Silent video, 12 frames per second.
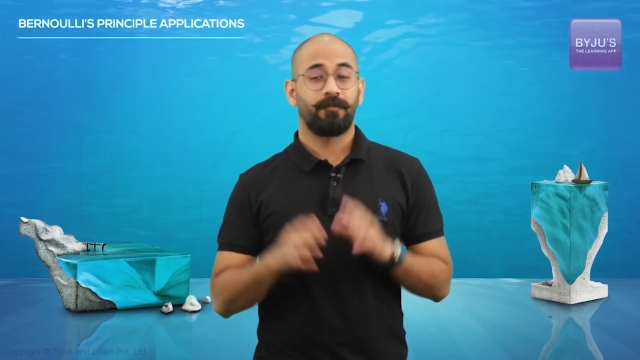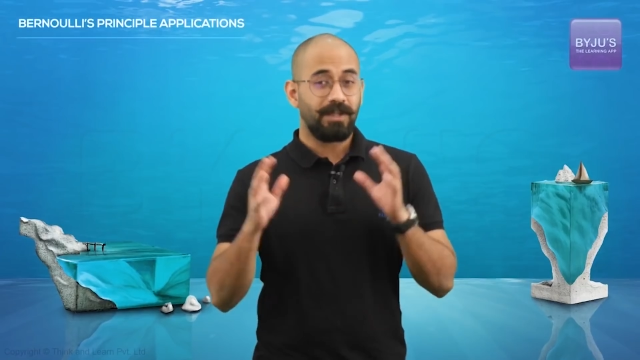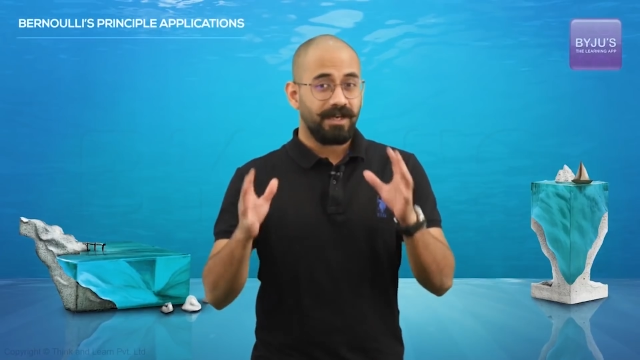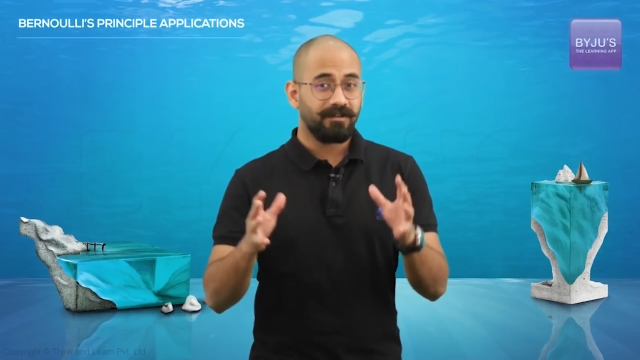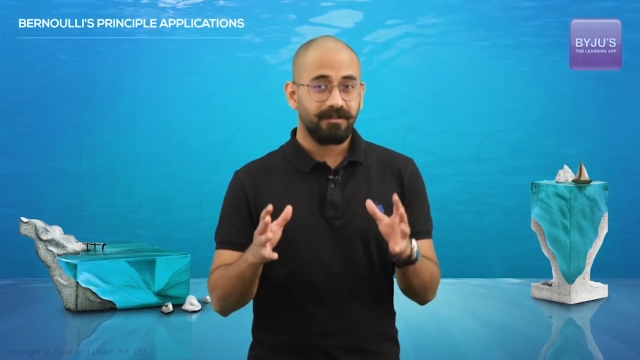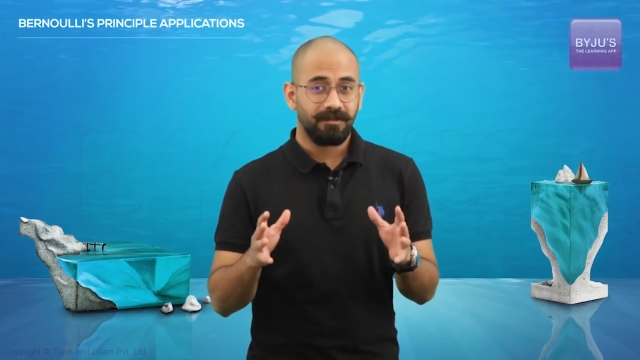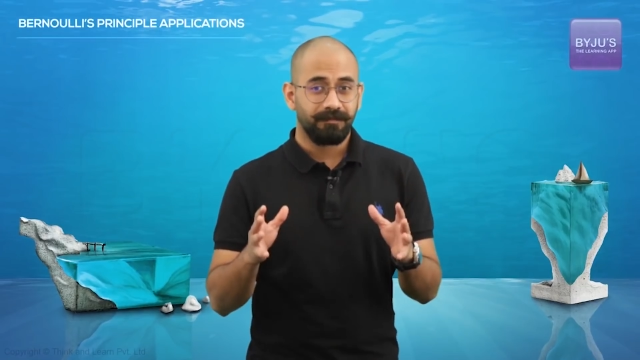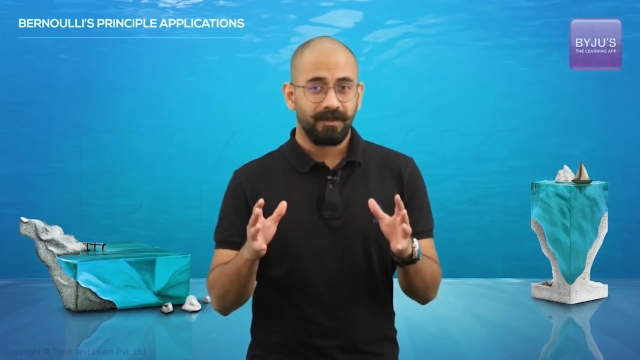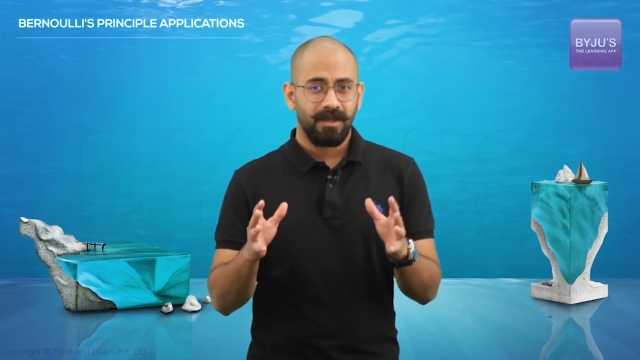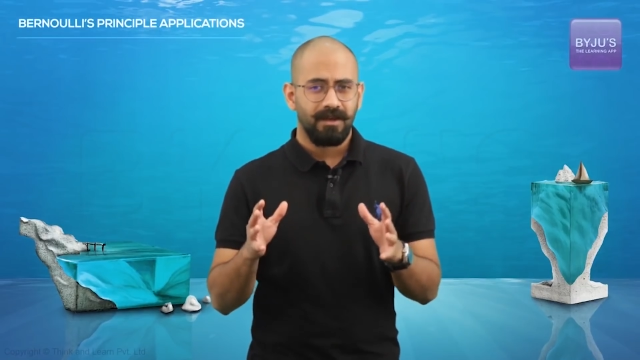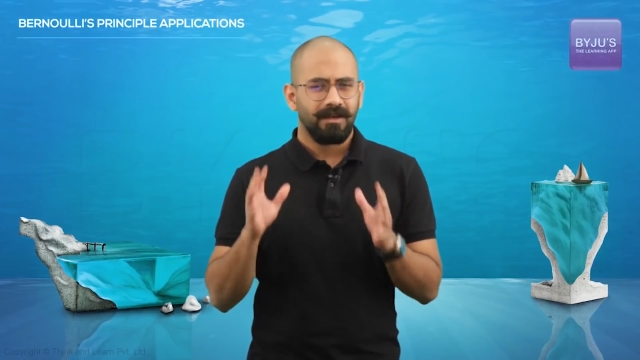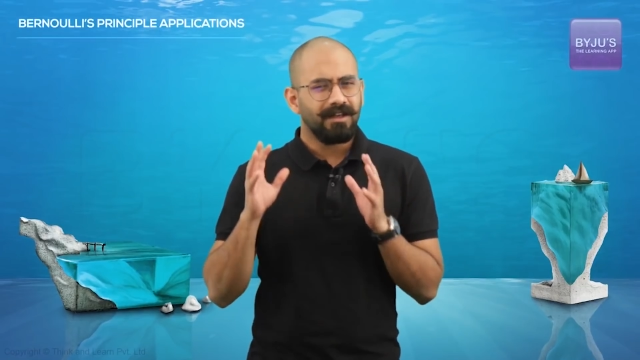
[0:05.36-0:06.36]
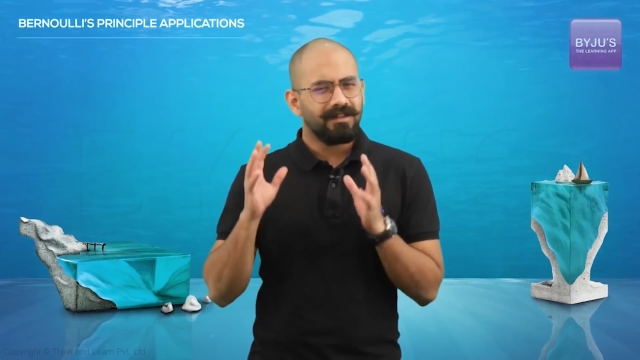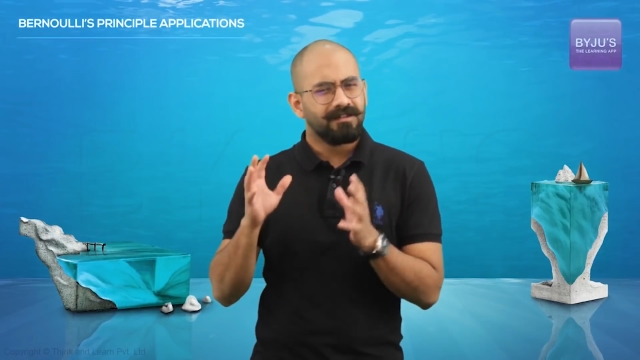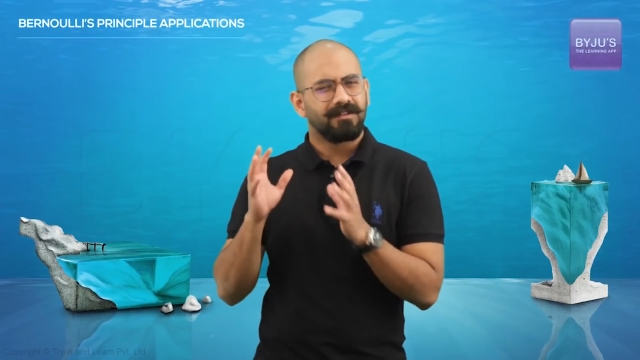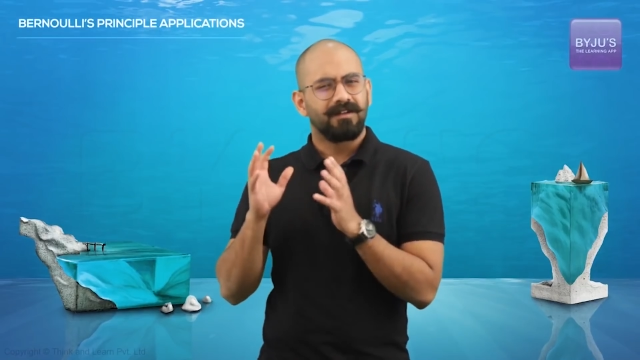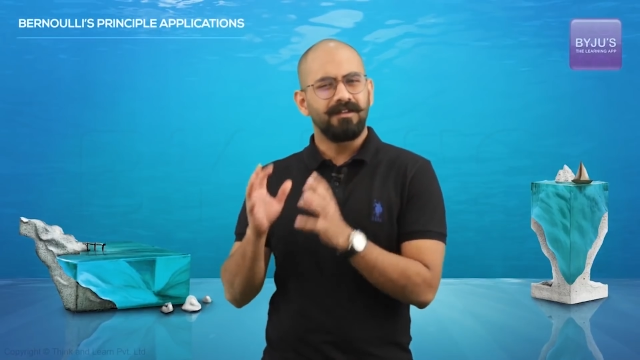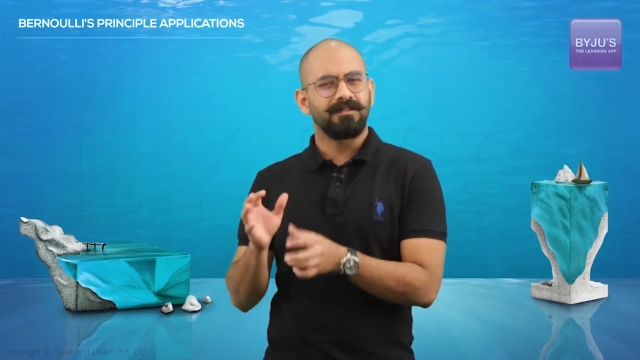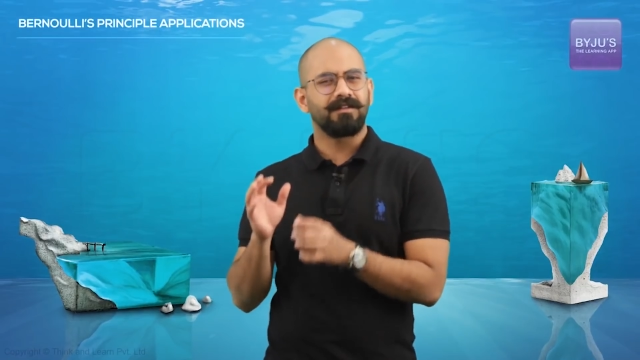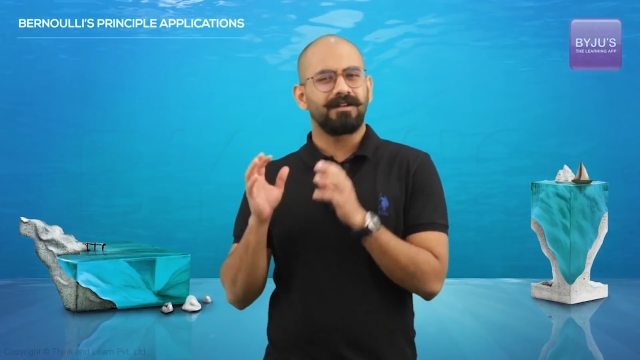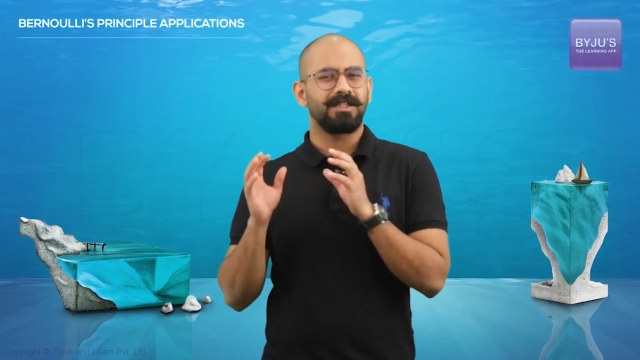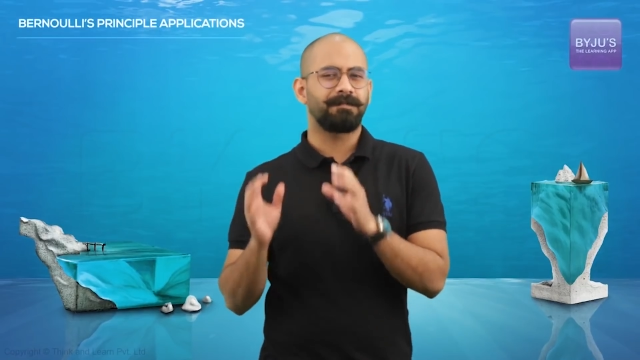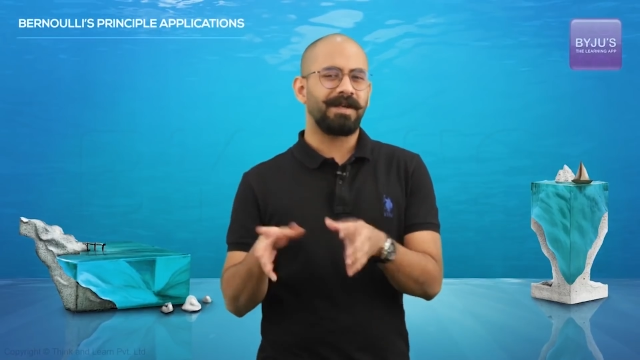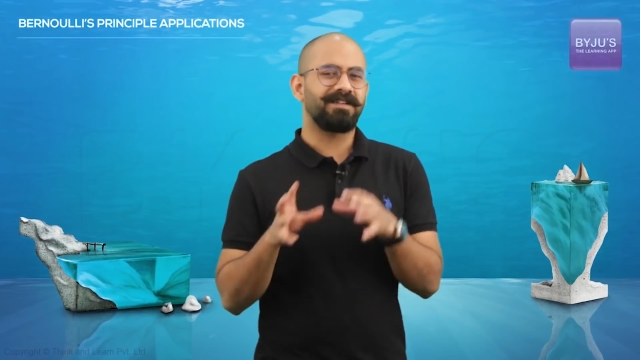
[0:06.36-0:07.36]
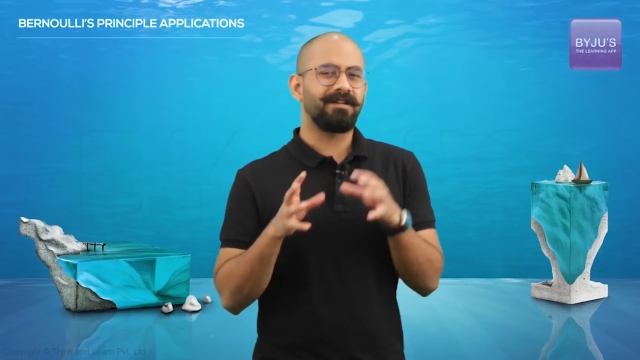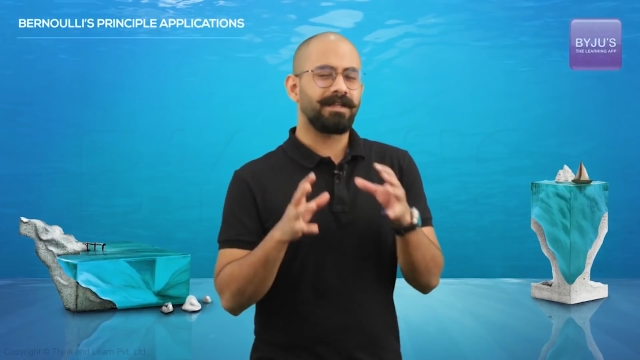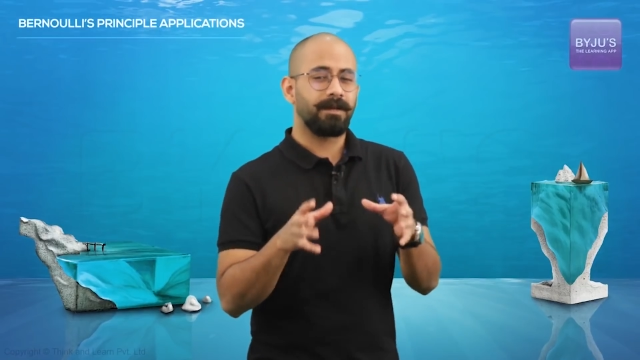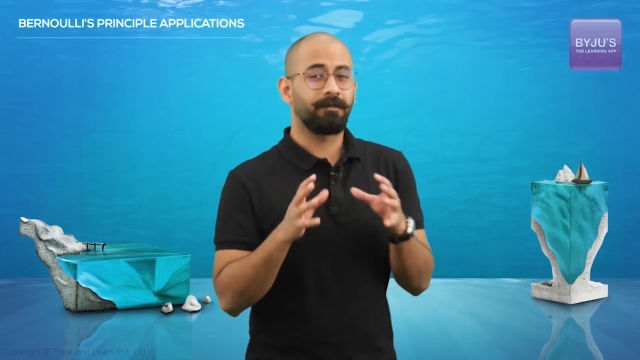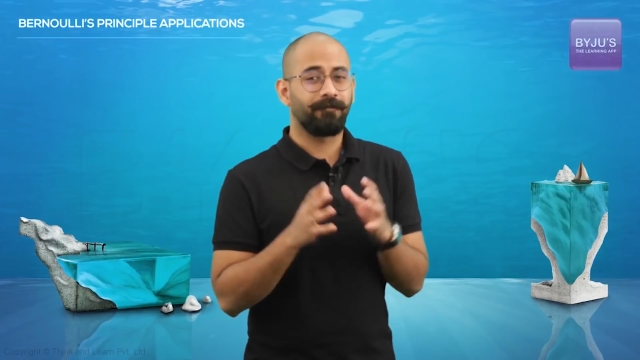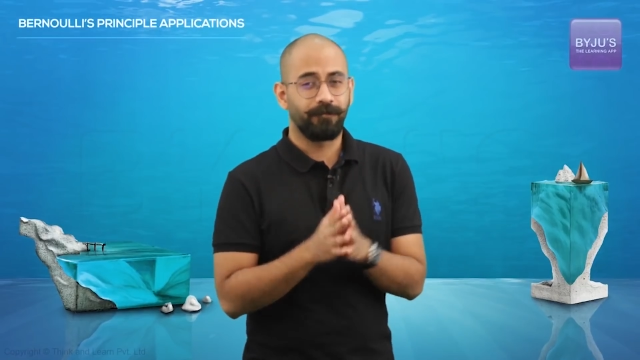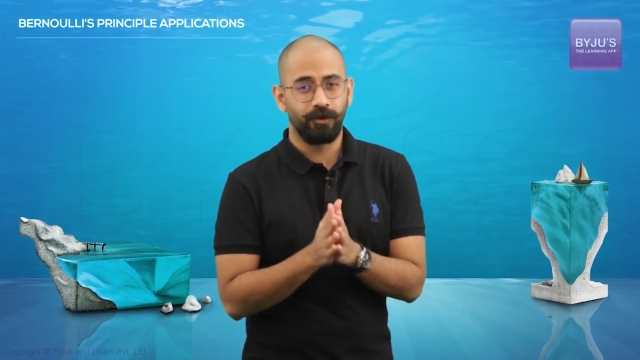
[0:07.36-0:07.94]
For that, let's consider a special type of